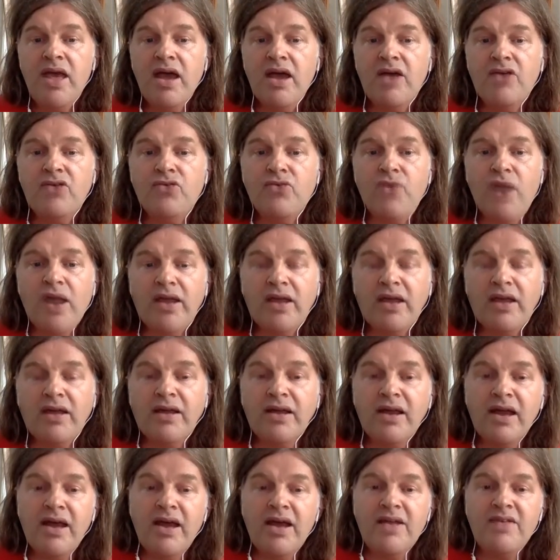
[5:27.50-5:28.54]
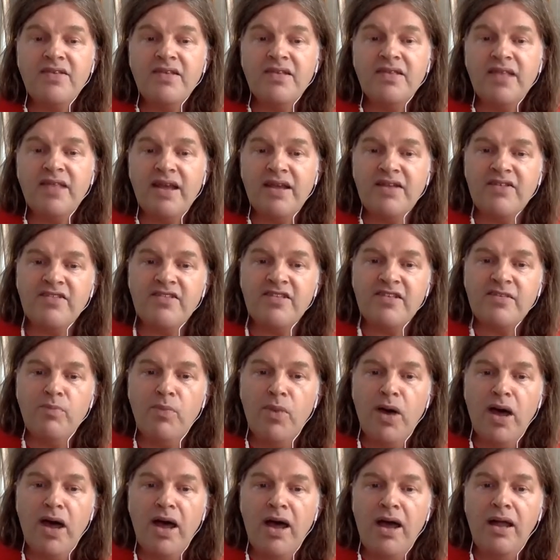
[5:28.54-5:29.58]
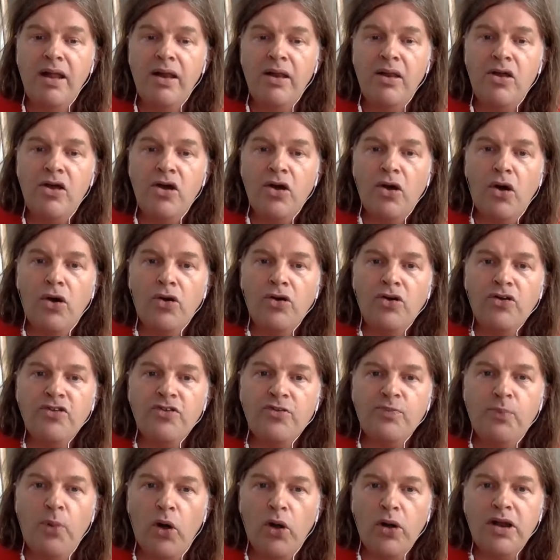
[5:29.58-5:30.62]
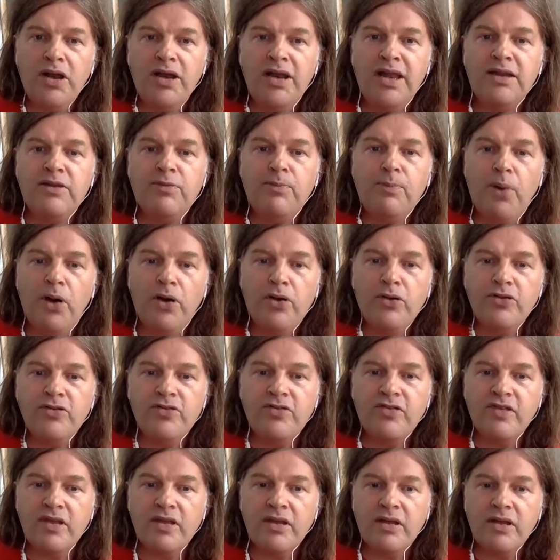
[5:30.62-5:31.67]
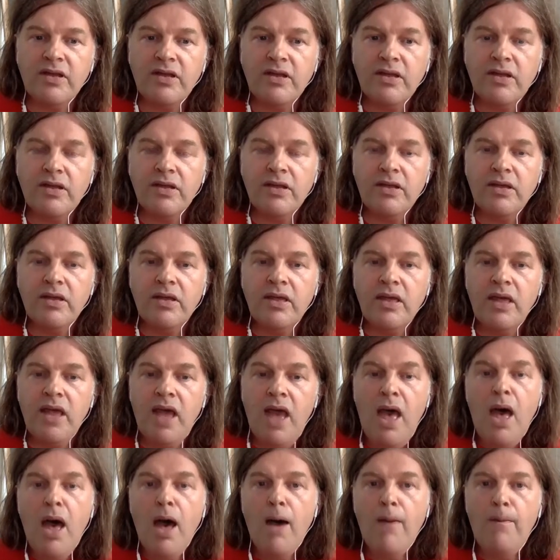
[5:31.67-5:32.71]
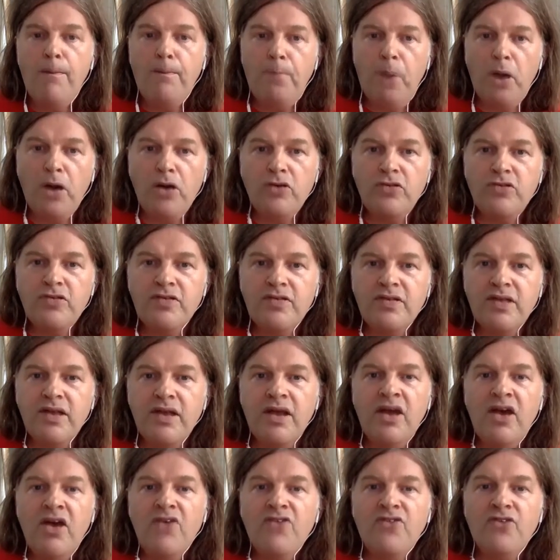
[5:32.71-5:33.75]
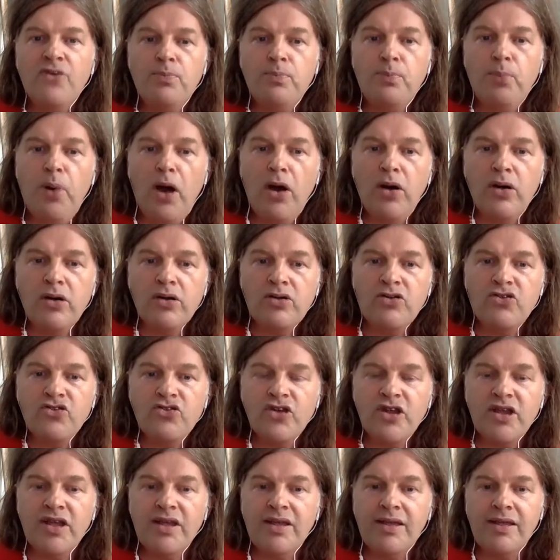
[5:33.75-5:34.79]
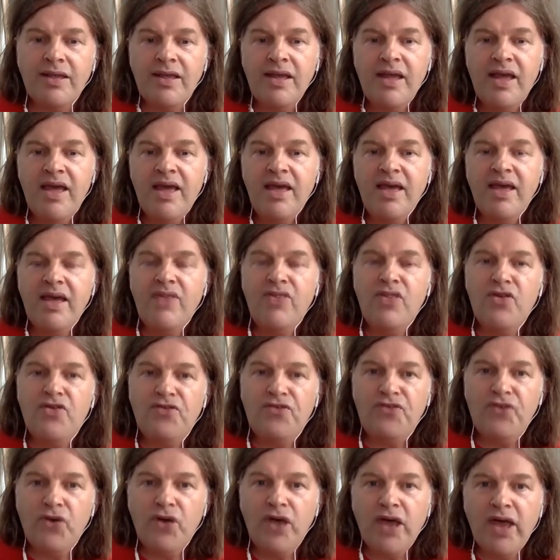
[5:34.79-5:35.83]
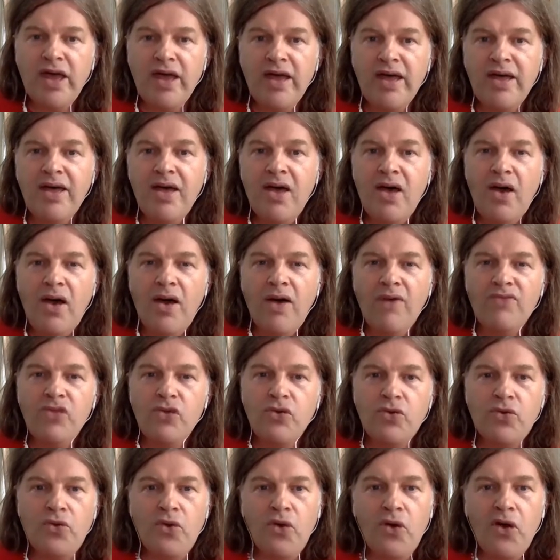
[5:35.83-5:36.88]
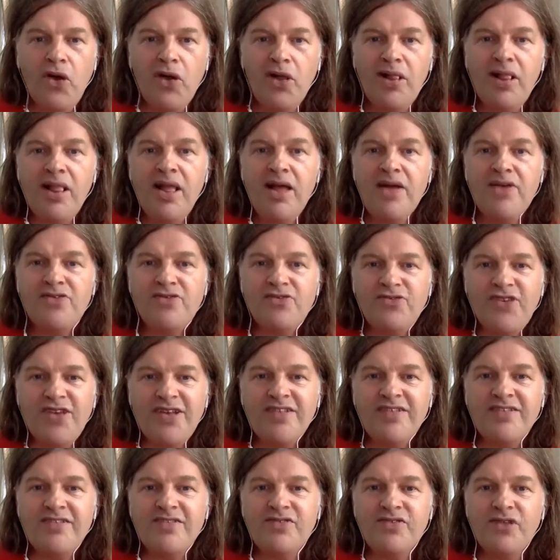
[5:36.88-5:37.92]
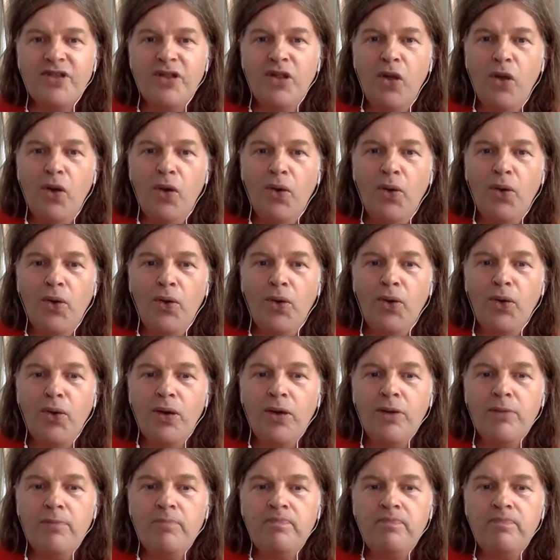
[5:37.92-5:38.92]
and recognizing that smile on a spotlit poster. A poster for poetry in the foyer of the Royal Festival Hall.